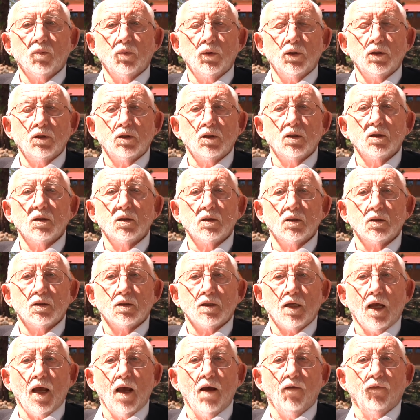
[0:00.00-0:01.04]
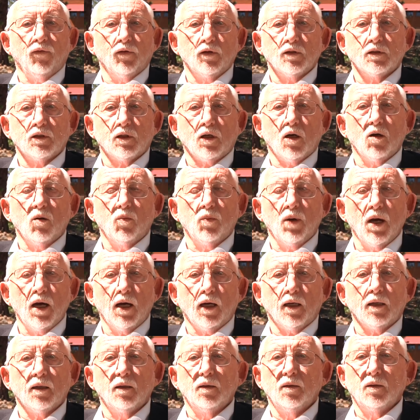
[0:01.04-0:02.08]
Peterson's efforts go
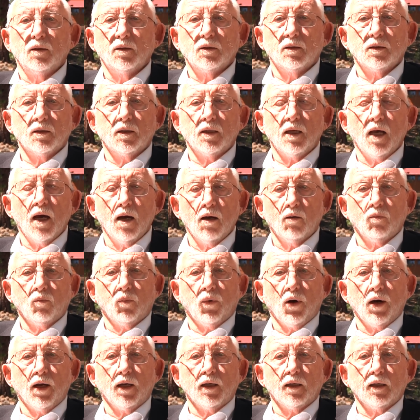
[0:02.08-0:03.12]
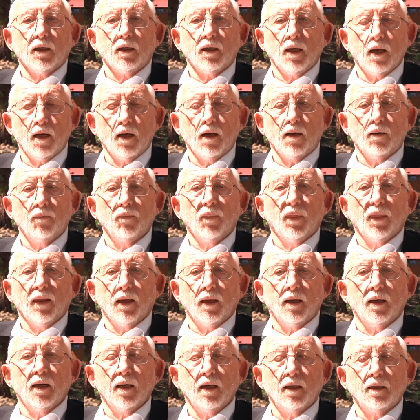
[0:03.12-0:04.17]
back to the outbreak here
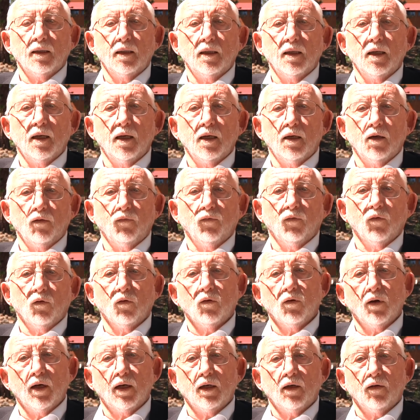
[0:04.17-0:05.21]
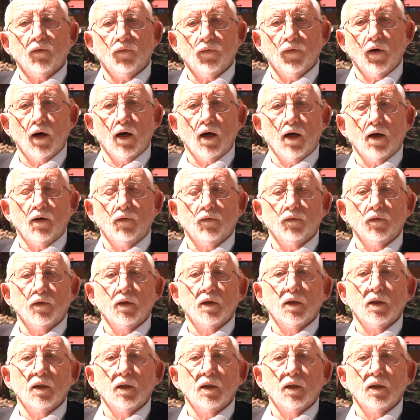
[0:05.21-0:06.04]
uh, in 1984-85.